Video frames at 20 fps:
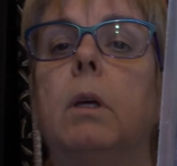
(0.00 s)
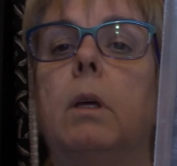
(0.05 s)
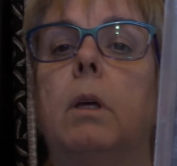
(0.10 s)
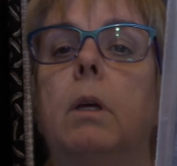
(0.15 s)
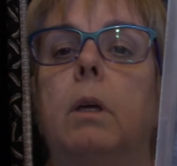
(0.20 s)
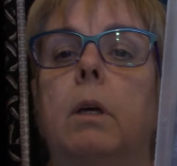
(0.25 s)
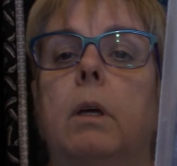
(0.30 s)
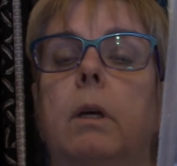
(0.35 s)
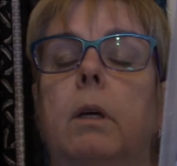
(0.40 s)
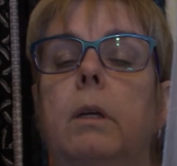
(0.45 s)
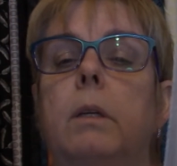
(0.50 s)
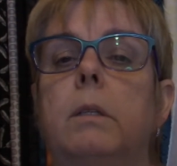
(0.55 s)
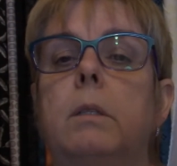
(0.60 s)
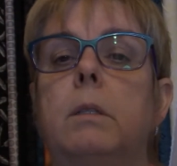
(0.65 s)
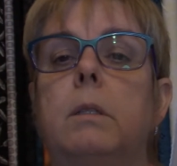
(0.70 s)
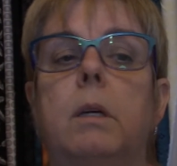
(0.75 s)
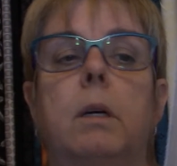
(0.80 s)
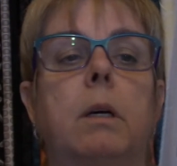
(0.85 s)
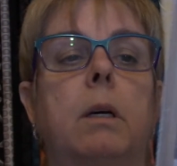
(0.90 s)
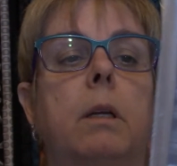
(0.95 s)

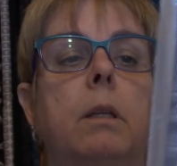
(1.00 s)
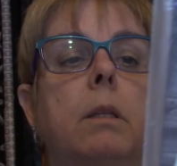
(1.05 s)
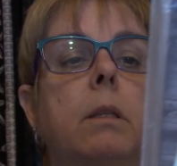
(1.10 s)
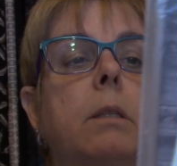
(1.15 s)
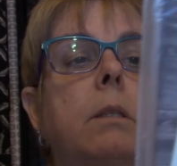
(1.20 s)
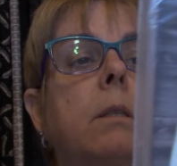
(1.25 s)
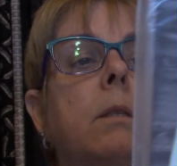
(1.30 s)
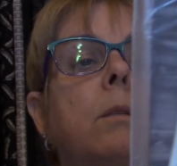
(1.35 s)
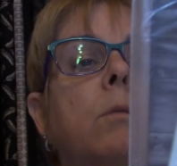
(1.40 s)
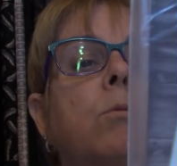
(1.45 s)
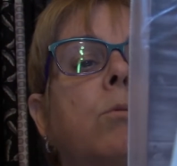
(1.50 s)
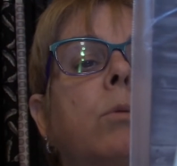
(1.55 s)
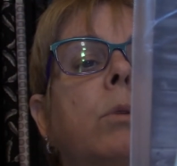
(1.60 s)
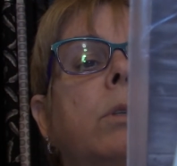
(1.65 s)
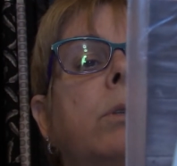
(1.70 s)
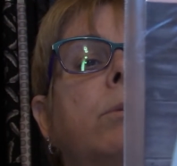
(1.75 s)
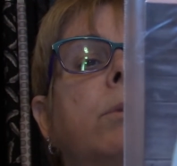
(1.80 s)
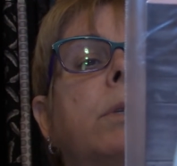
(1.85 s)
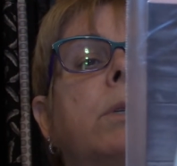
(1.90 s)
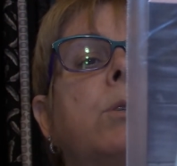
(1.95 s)
And this is really, really